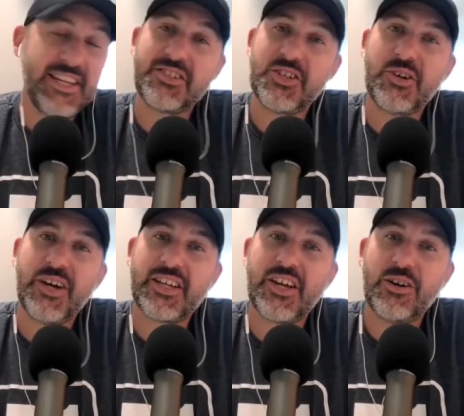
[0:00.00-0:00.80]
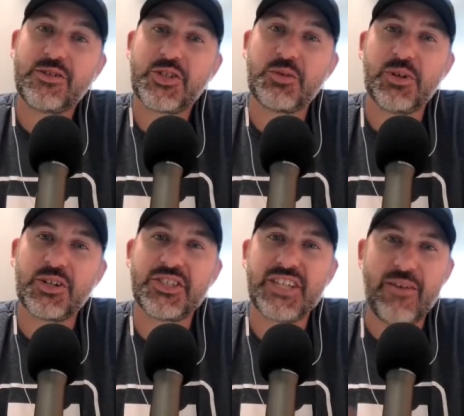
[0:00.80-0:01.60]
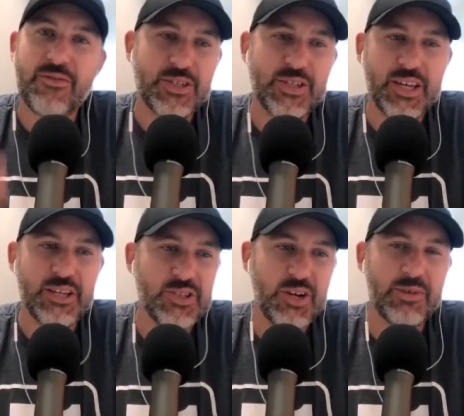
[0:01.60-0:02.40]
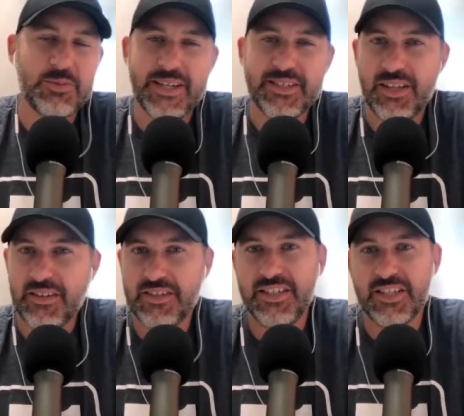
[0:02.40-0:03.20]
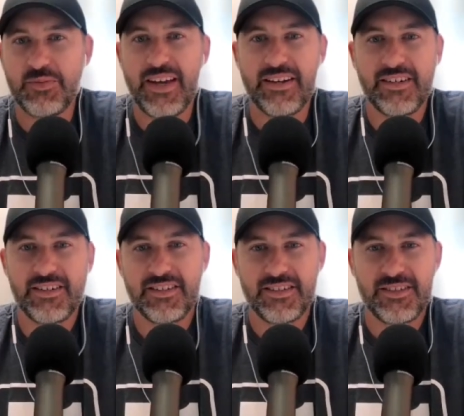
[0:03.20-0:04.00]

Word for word: ETSU head coach Brooks Savage, thank you so much. Best of luck this season, man.